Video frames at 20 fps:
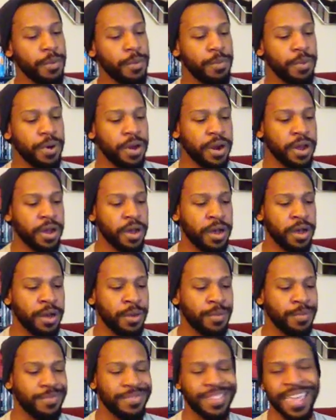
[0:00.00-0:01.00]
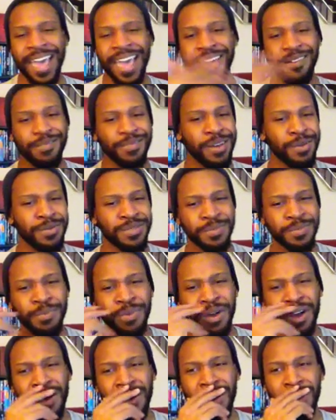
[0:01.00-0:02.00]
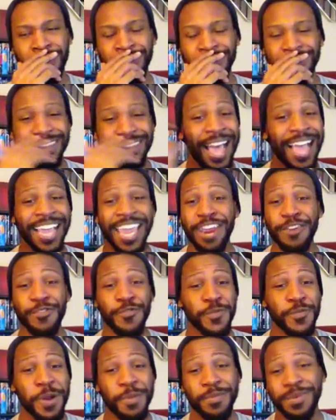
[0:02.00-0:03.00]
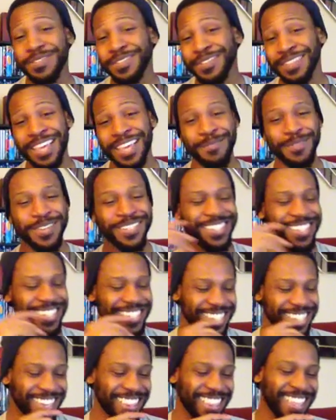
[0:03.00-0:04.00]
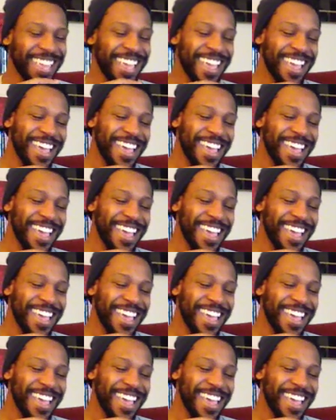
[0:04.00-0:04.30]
But that was a bomb. I can't even remember, so that must say something.